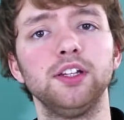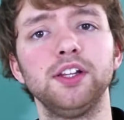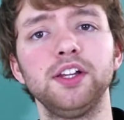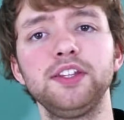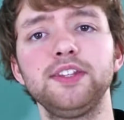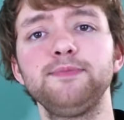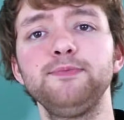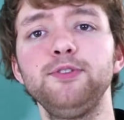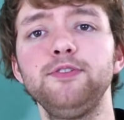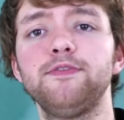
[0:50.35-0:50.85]

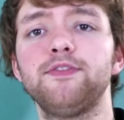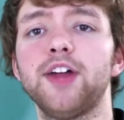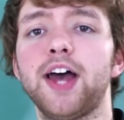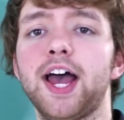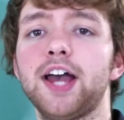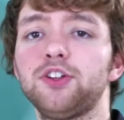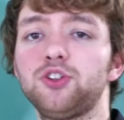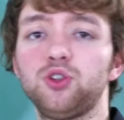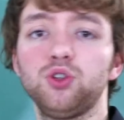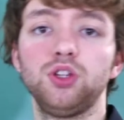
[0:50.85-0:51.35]
Let's move
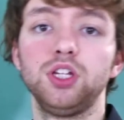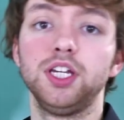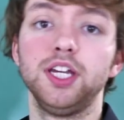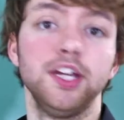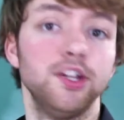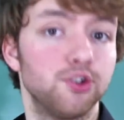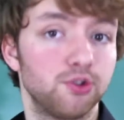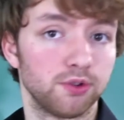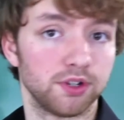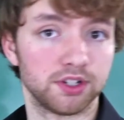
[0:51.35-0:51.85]
that to the
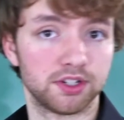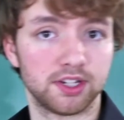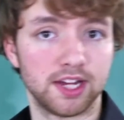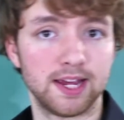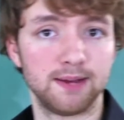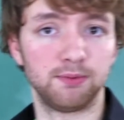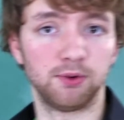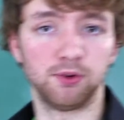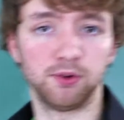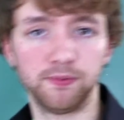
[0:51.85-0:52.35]
interest
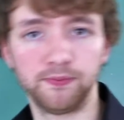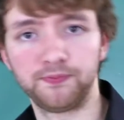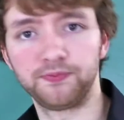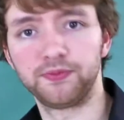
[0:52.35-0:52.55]
table